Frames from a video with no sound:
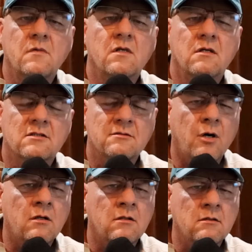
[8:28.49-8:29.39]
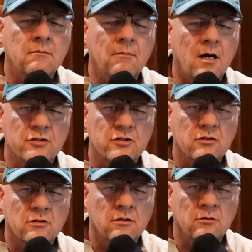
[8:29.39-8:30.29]
Small
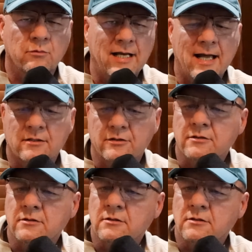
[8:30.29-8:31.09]
modular reactors.